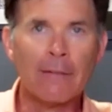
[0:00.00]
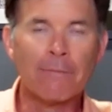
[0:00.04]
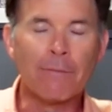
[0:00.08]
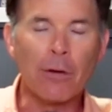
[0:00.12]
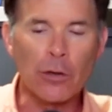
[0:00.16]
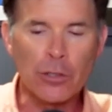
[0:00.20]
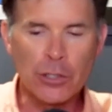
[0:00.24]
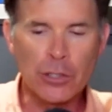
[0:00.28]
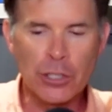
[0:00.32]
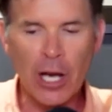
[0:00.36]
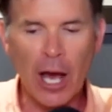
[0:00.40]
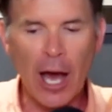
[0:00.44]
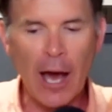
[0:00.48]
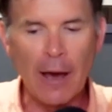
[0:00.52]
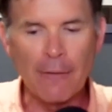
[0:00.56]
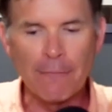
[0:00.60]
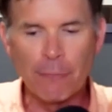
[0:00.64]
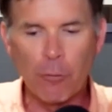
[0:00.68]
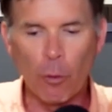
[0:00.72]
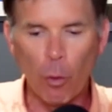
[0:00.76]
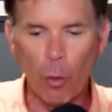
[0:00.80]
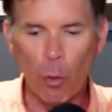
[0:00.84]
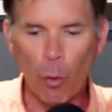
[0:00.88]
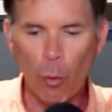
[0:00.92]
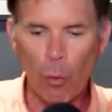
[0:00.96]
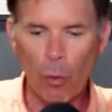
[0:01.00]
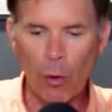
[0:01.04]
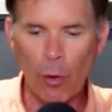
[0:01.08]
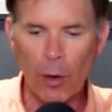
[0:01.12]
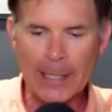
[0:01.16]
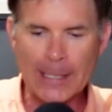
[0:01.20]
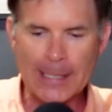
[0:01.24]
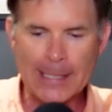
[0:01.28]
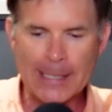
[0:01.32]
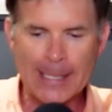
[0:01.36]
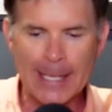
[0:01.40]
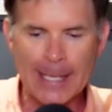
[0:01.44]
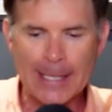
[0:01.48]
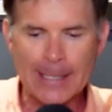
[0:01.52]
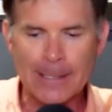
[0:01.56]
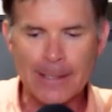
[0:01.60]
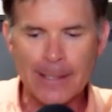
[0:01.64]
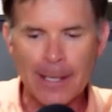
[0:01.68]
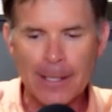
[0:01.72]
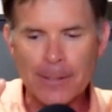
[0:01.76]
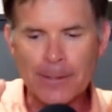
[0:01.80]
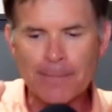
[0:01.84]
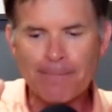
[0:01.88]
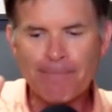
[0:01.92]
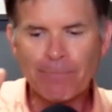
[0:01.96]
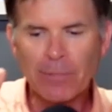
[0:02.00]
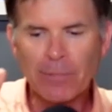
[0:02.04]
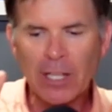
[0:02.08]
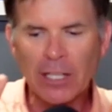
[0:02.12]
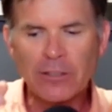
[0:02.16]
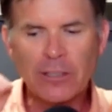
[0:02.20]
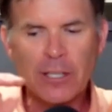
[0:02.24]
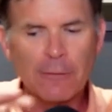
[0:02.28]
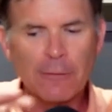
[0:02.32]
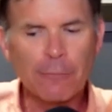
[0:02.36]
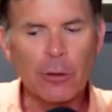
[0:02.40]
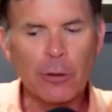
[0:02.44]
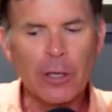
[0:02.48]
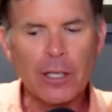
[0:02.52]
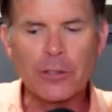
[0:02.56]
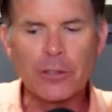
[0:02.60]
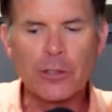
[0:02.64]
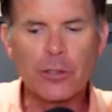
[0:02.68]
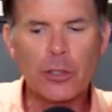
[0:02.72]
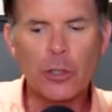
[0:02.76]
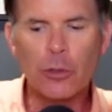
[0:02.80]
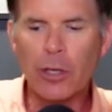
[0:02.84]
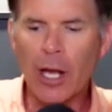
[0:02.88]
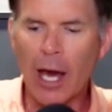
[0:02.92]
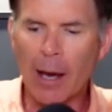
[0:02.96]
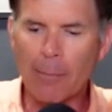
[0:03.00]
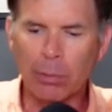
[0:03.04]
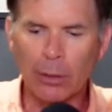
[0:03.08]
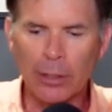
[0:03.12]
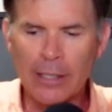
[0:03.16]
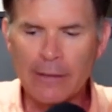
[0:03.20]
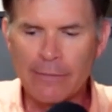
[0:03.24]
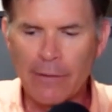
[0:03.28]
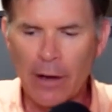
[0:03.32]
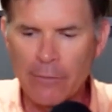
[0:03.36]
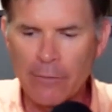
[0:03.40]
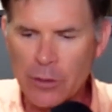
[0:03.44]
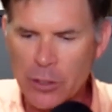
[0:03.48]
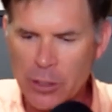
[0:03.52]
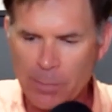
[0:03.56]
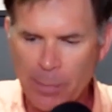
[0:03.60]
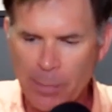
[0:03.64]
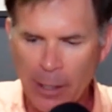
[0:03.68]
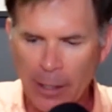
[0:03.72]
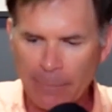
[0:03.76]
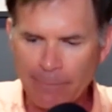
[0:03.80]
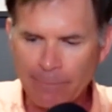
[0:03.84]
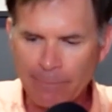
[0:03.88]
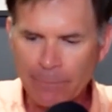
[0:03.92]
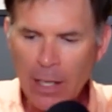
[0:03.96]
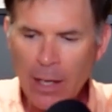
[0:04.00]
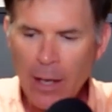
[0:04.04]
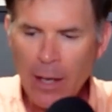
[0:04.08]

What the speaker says: 1 John 4:1 says this, "Dear friends, do not believe every spirit,